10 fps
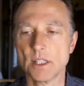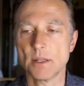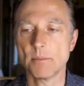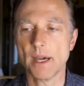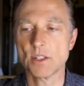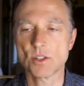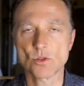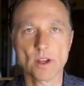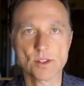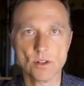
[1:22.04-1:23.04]
it might
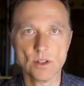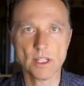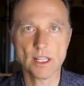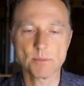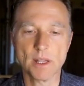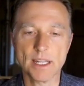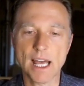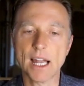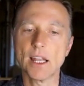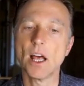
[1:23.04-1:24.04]
destroy certain things, but
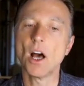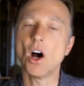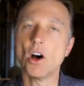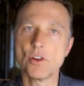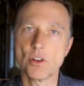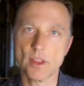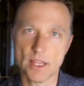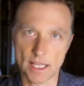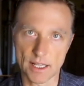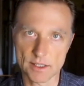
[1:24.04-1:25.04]
not other
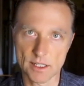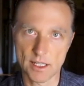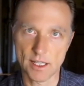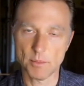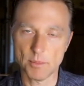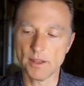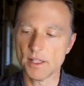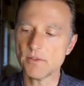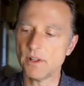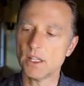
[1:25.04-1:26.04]
things. But
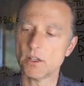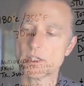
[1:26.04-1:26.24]
this video